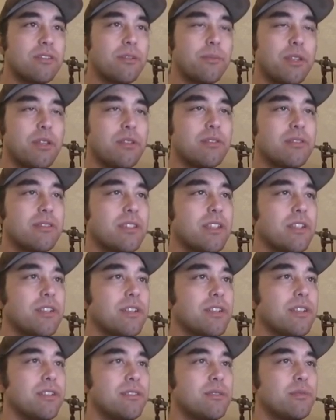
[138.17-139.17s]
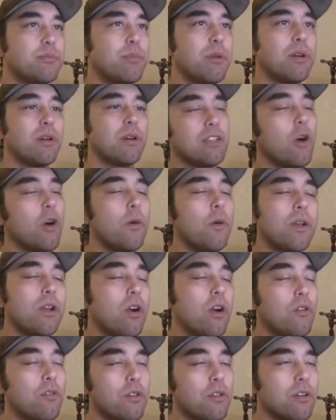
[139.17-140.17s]
Some of those theories, but um,
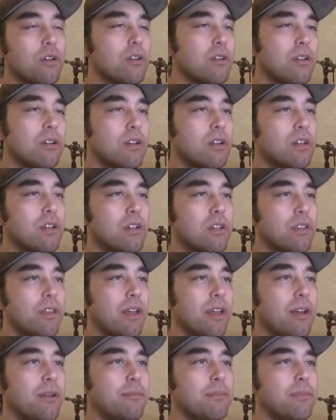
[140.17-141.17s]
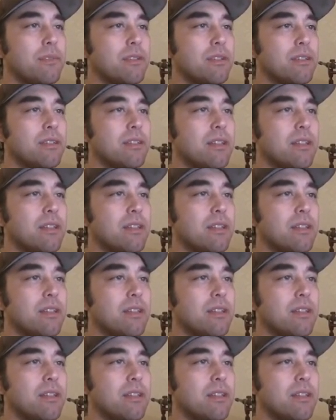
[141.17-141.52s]
going over them,